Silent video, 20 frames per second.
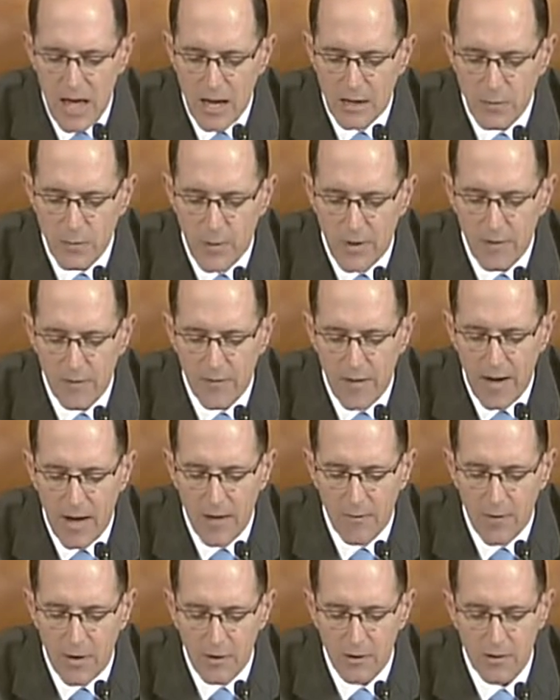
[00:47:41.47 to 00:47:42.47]
a
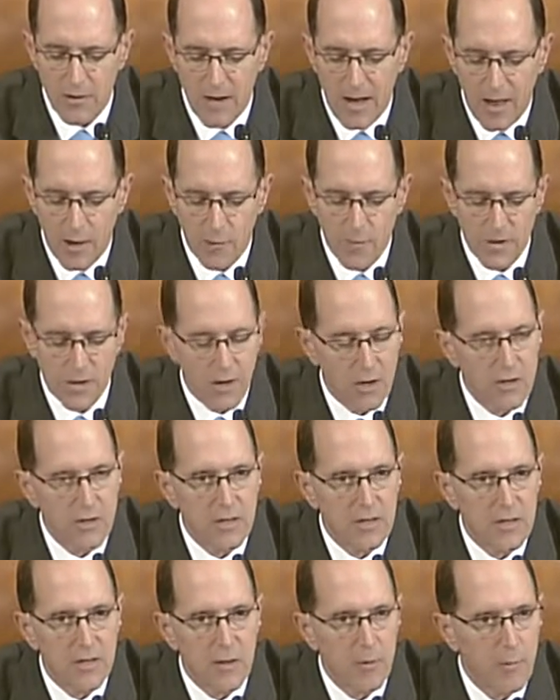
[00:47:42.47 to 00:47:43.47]
$2,500
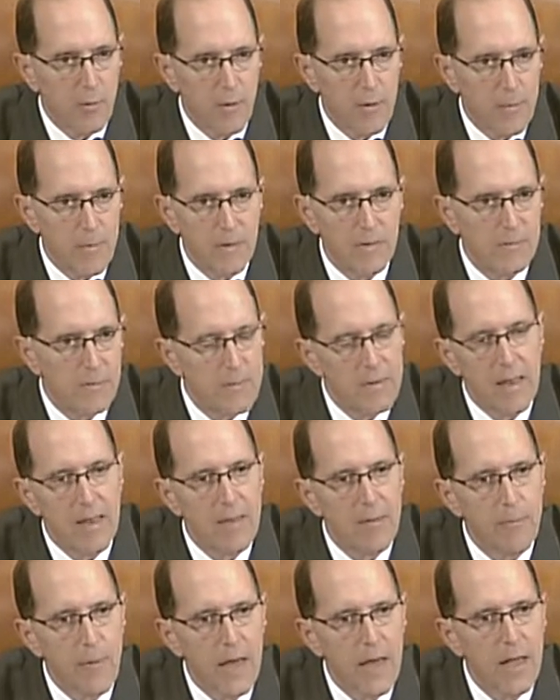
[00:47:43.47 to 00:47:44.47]
reduction in the premiums
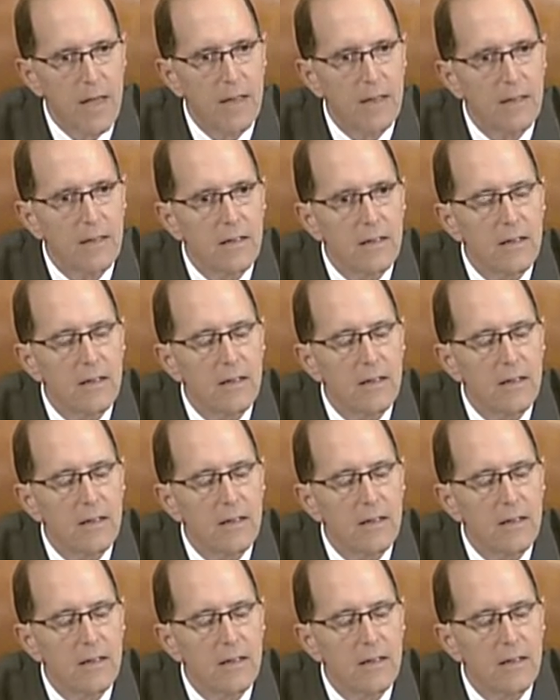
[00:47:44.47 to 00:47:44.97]
they pay?